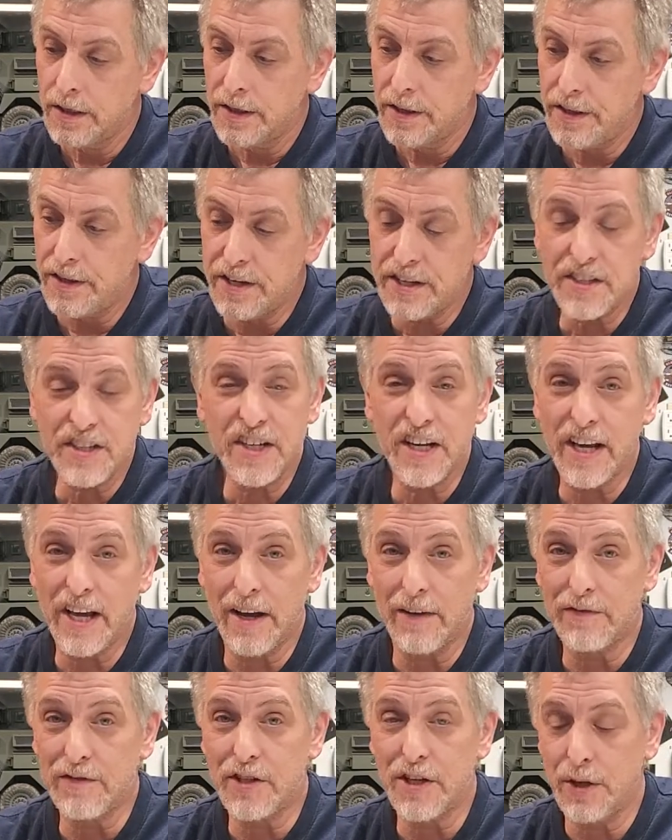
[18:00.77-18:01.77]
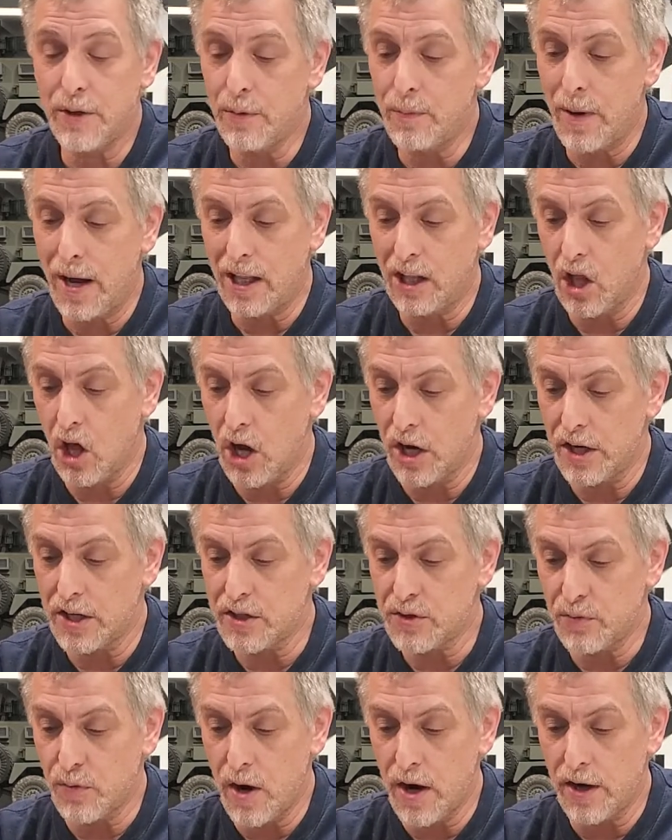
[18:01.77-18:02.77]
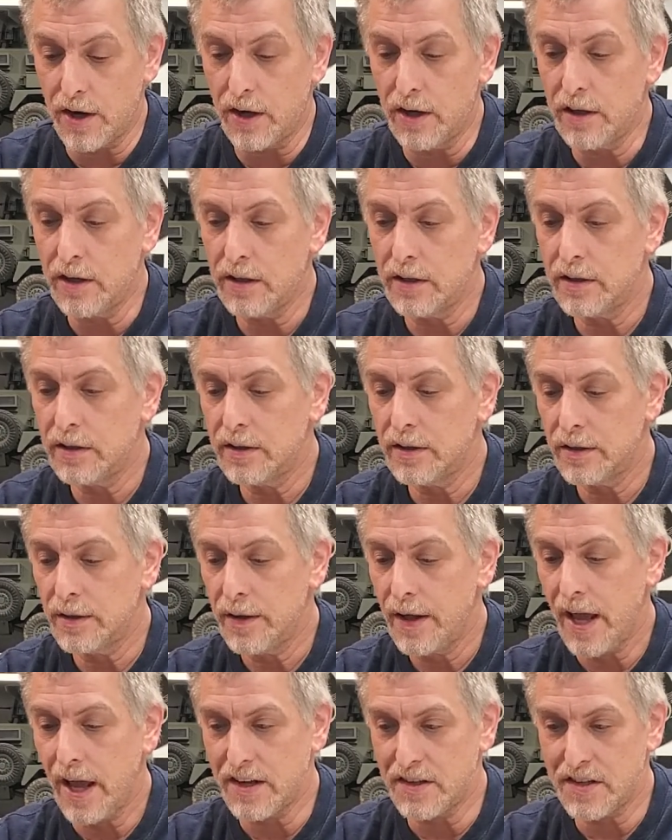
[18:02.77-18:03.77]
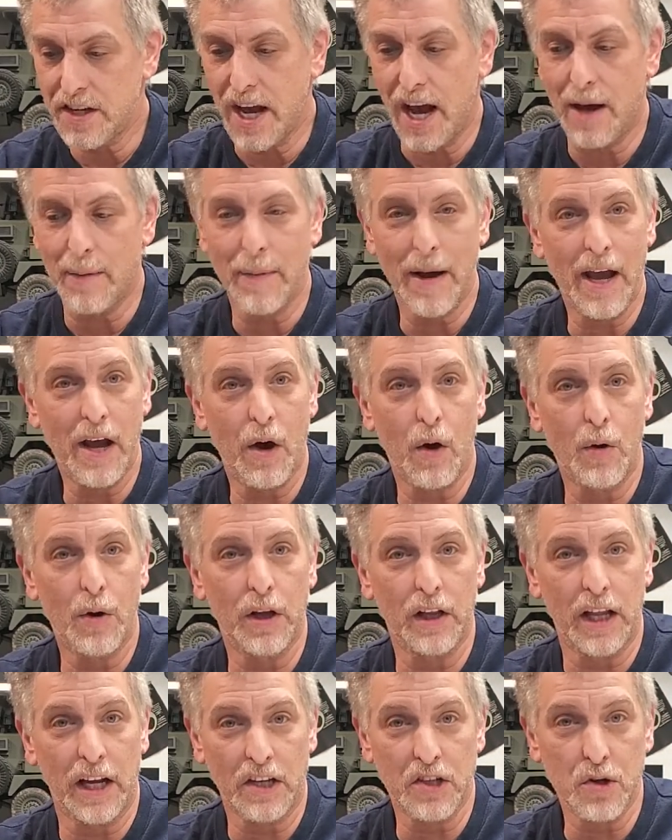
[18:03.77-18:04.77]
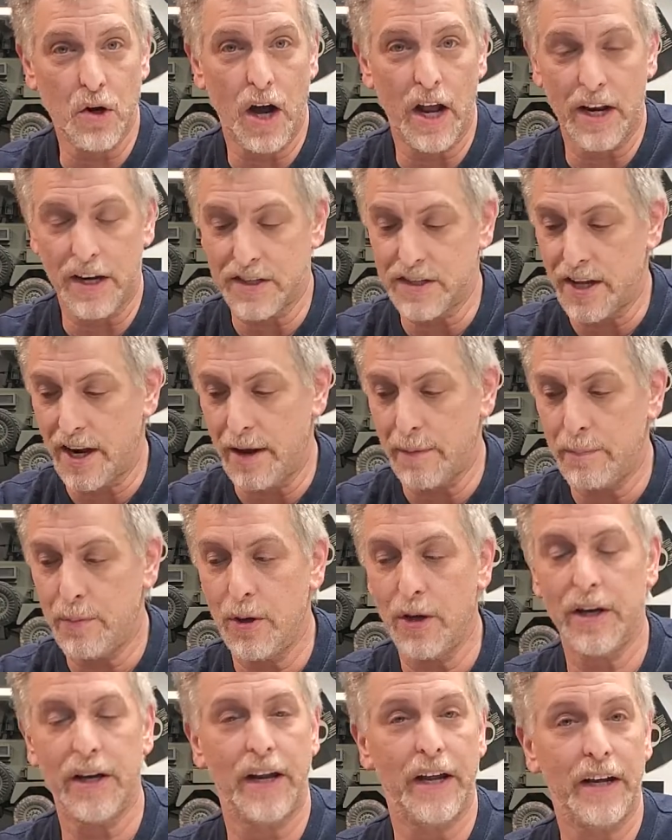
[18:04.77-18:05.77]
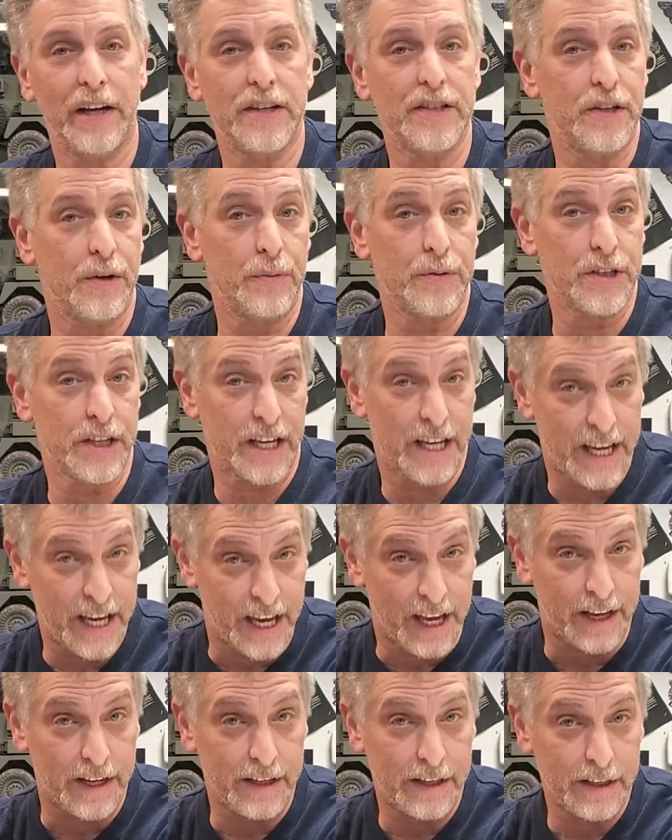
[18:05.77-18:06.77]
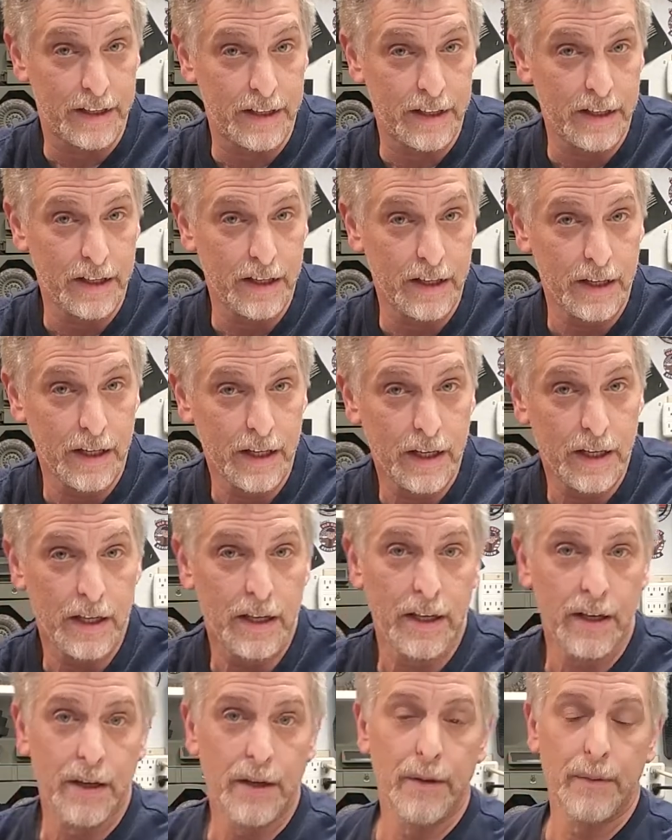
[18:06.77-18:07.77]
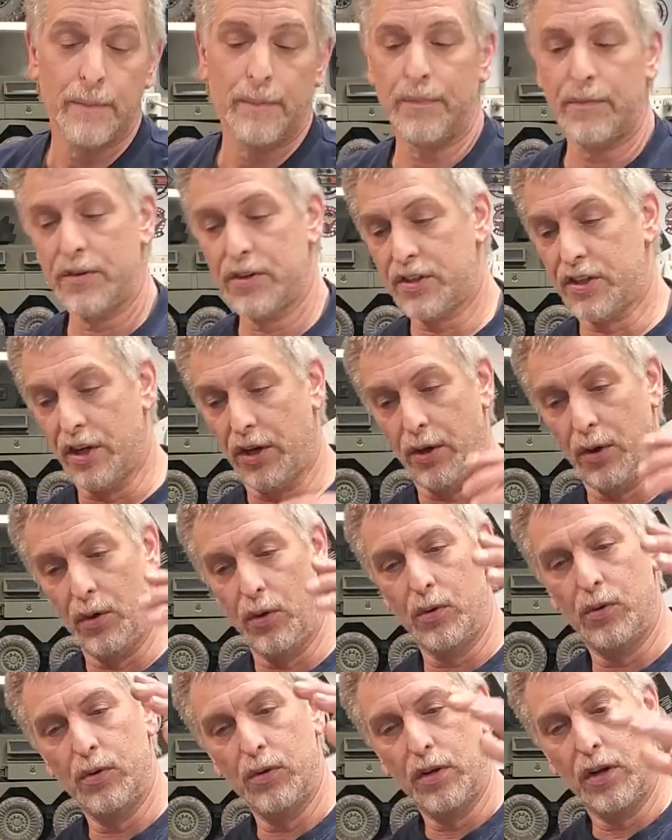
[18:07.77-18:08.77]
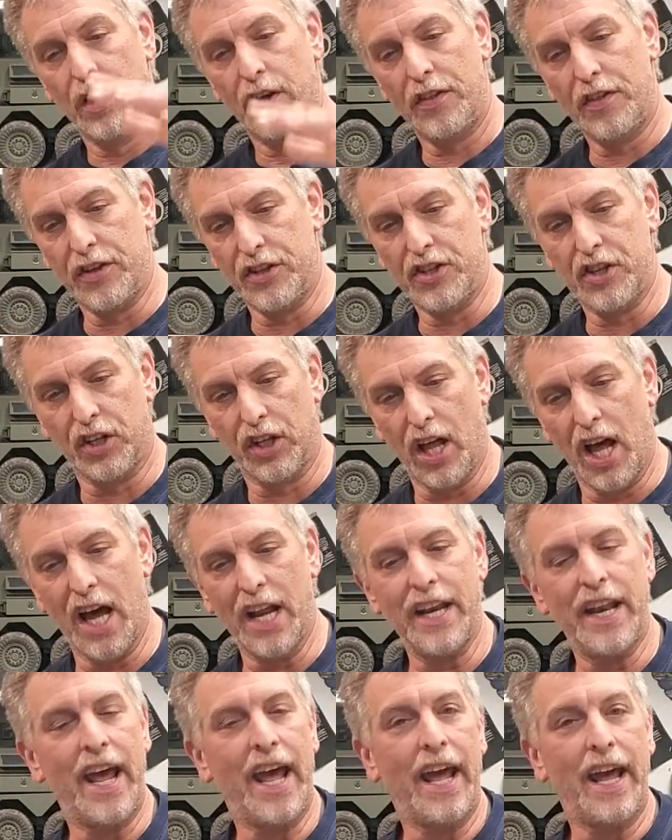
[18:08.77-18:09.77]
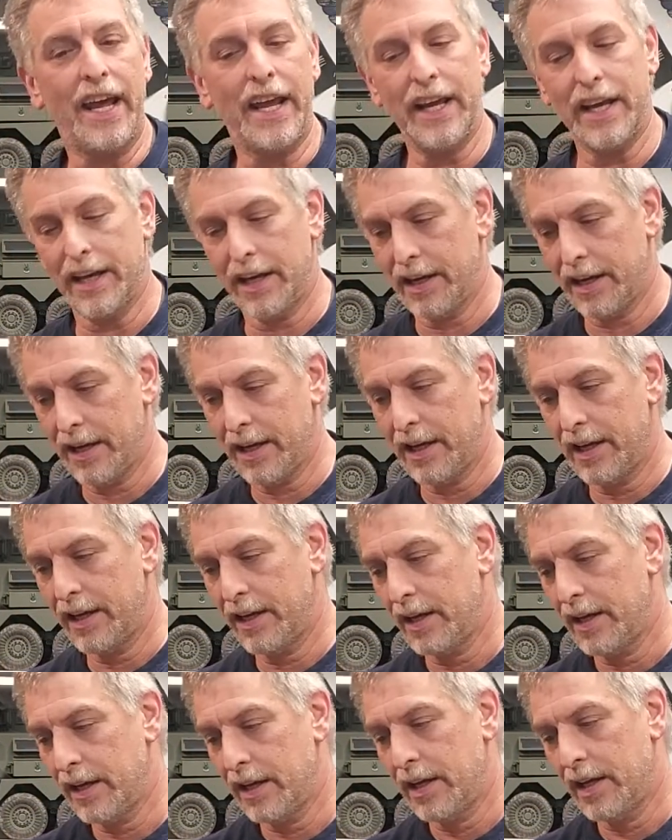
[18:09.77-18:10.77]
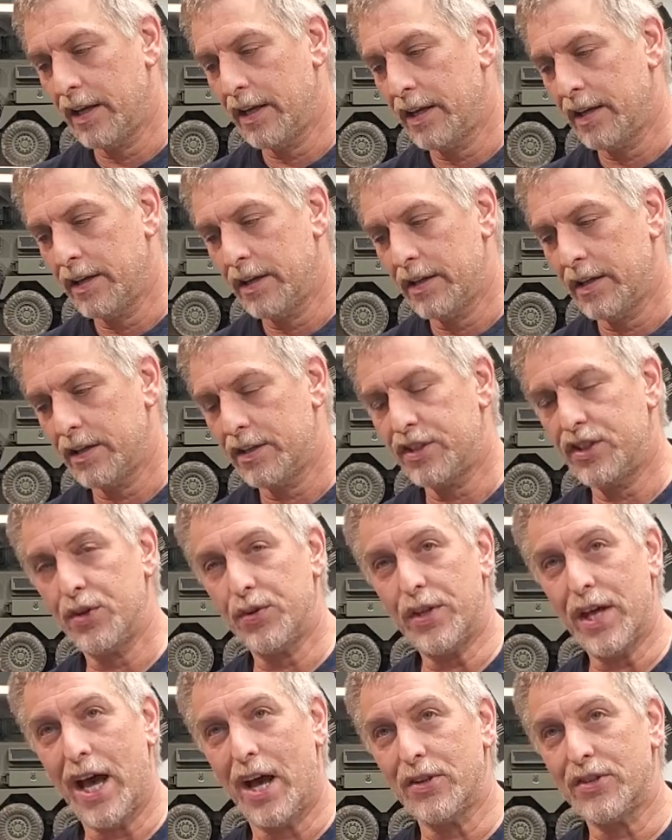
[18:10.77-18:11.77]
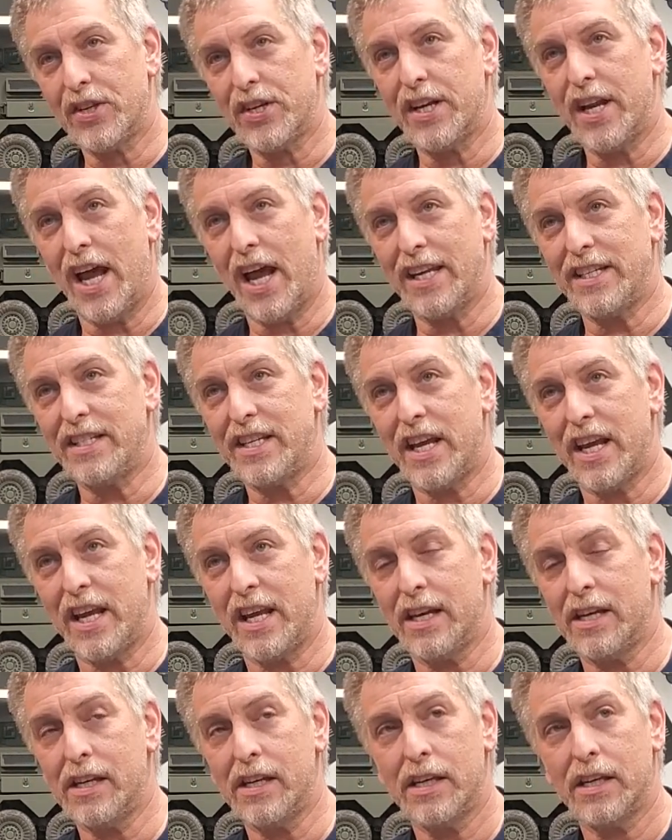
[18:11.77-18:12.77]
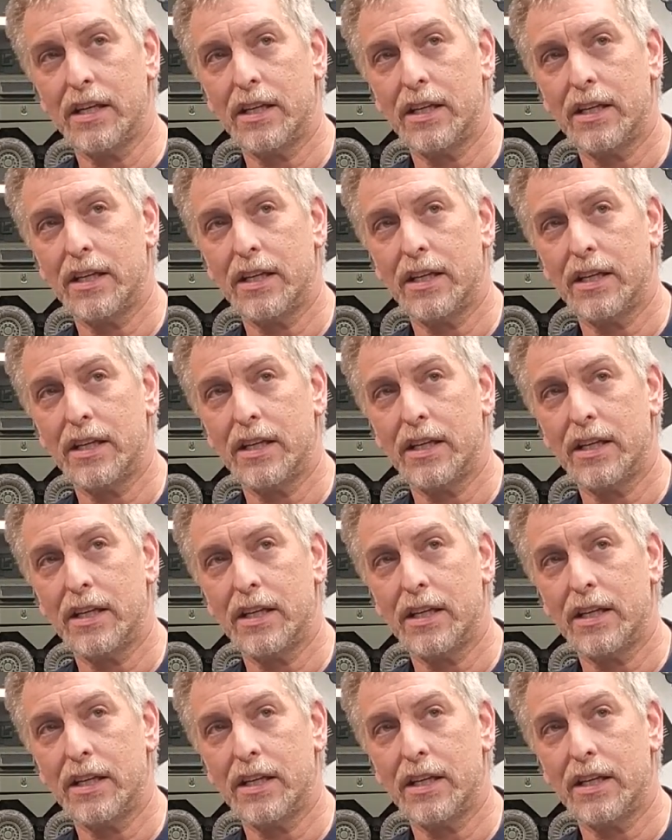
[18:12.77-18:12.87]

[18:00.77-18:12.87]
This TF2, my longest runner, has got my own electronics that I put in it because it was a kit. So the Gelande 2019,